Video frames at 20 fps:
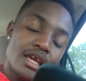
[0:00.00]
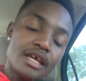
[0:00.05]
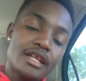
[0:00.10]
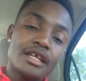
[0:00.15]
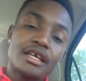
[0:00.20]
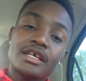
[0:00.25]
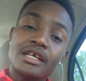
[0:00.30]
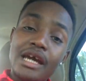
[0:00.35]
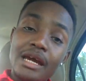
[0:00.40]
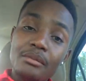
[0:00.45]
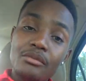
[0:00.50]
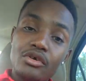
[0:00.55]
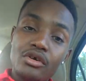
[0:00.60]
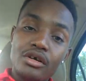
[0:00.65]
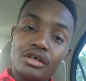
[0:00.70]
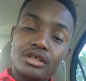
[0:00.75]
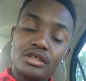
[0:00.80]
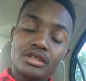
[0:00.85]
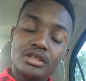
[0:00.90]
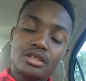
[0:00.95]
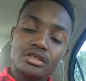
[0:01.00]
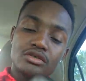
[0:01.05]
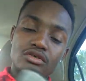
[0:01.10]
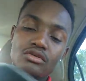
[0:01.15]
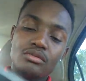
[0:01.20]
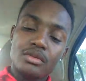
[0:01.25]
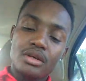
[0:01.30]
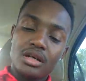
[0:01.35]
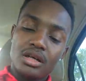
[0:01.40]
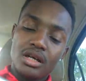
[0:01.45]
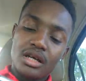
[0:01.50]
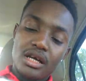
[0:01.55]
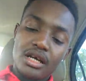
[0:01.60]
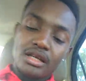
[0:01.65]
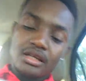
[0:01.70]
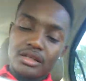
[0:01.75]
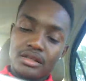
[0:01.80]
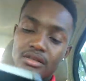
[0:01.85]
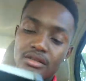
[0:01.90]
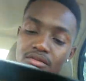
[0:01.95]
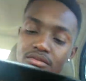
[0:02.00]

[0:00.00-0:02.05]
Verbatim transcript: and the camera in this, oh my god!